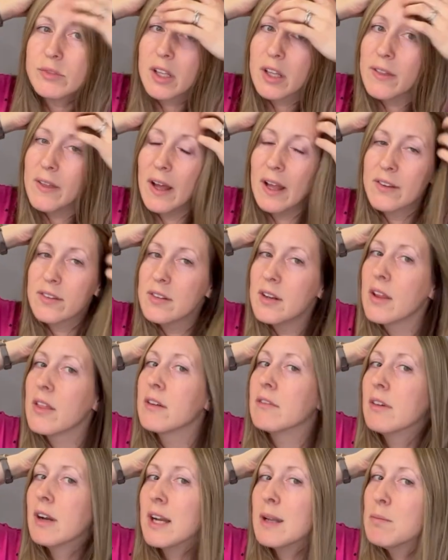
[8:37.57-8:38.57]
That's another
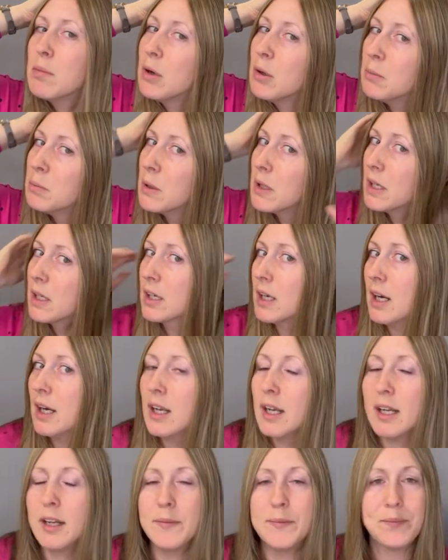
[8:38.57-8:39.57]
really popular
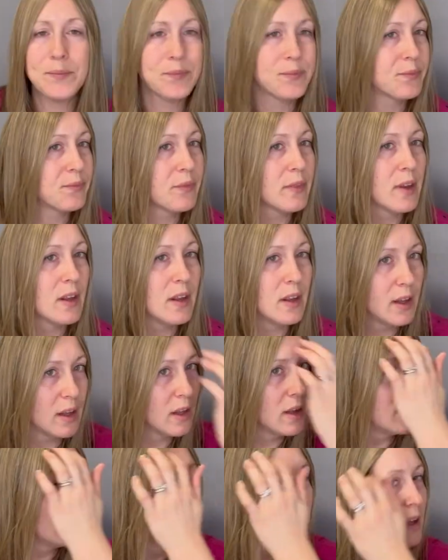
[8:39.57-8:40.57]
colour.
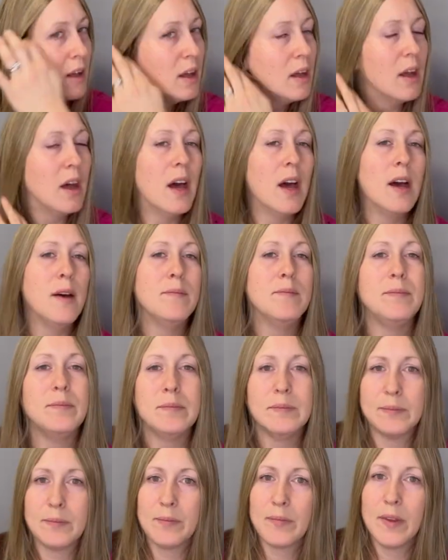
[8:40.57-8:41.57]

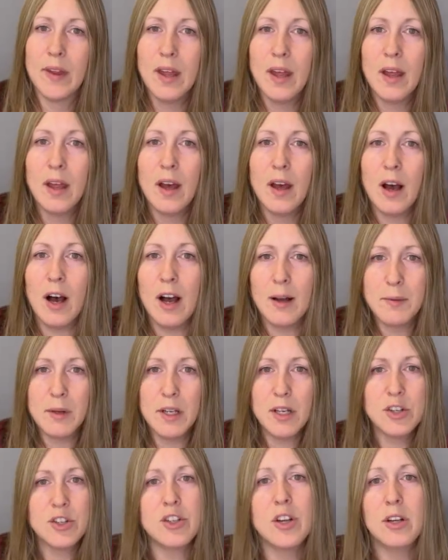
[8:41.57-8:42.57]
I'm going
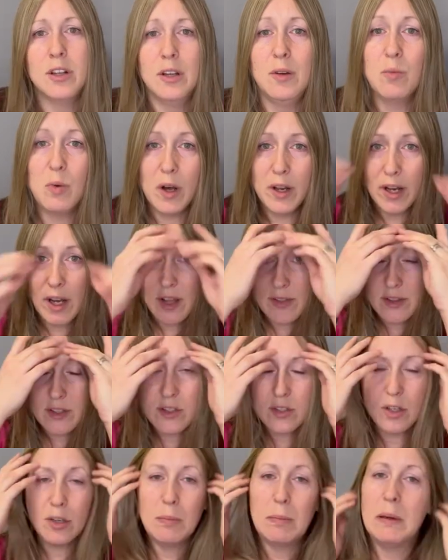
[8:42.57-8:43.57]
to show you one other
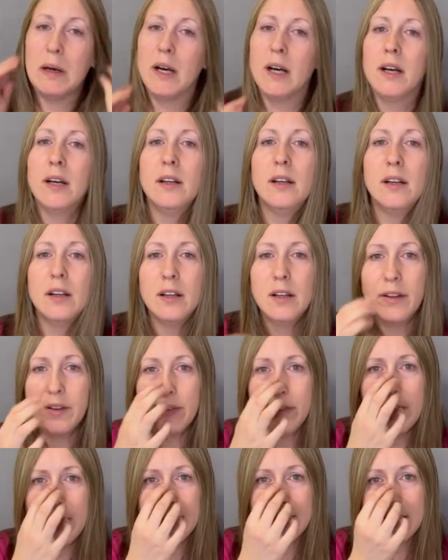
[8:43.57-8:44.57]
topper
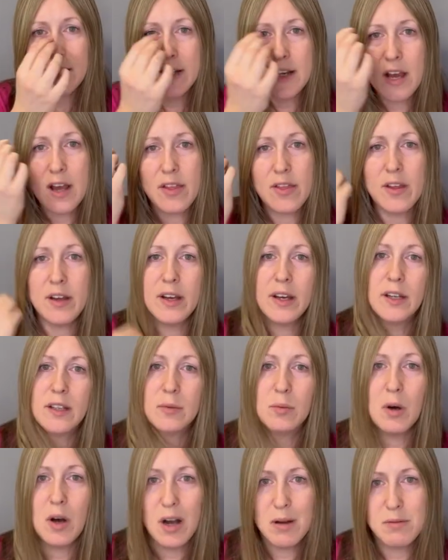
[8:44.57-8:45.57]
that is another,
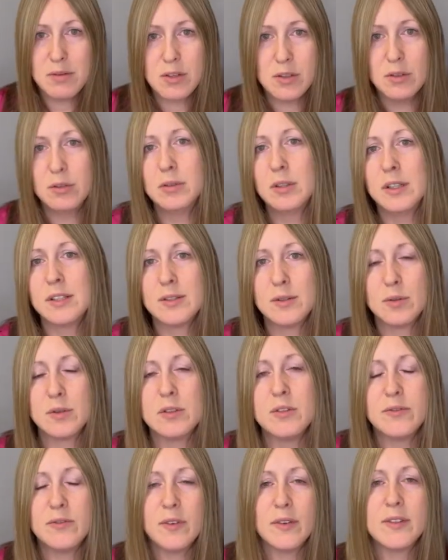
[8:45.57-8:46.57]
what I would call a
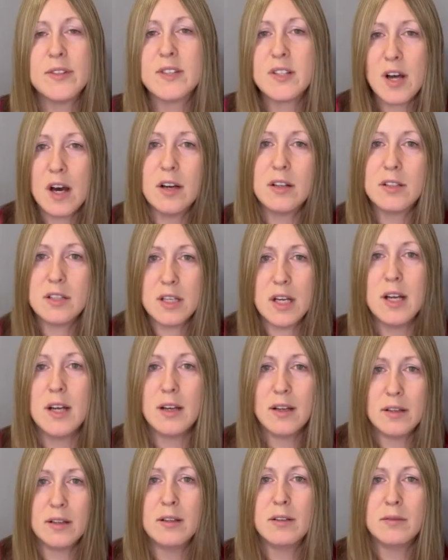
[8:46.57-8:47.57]
sort of
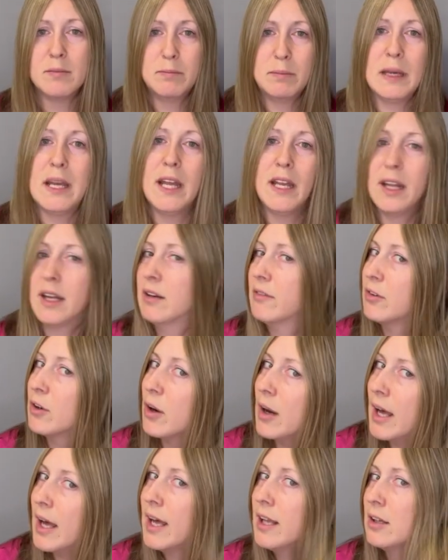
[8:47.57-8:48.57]
starter, beginning of
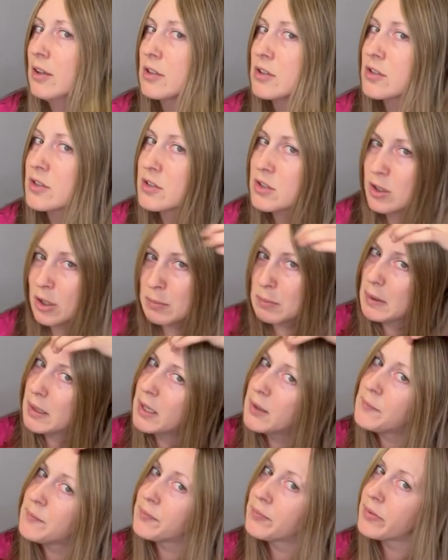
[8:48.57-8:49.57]
your hair loss
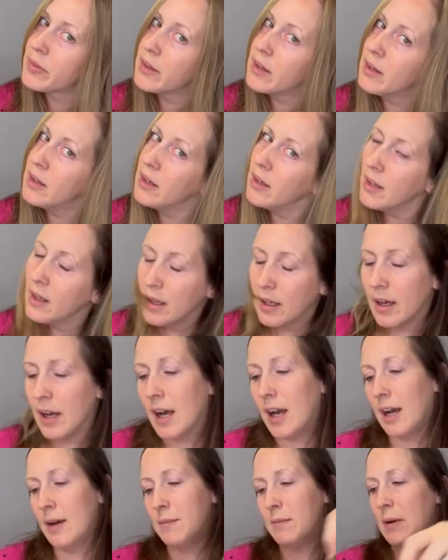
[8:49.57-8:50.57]
topper.
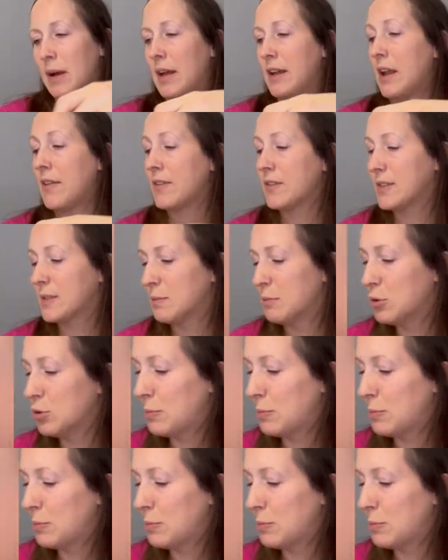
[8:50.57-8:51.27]
Another small